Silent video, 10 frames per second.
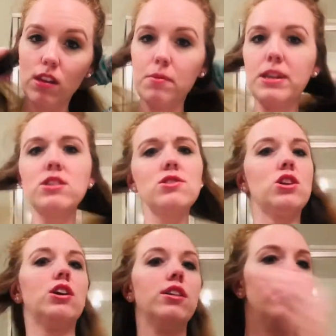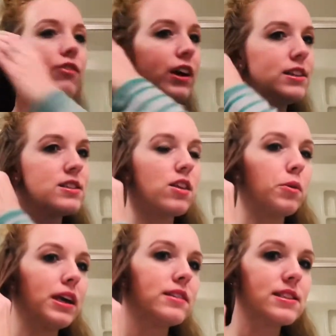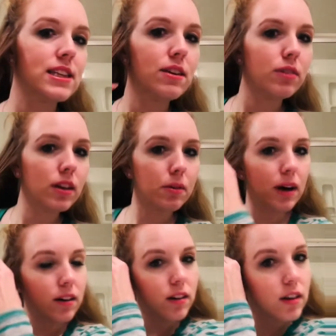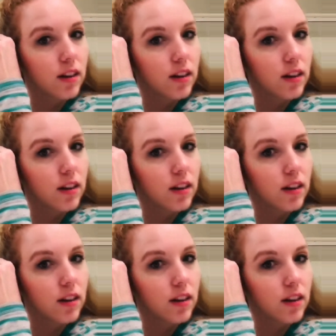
I'm gonna just start in the front so that we can see really well.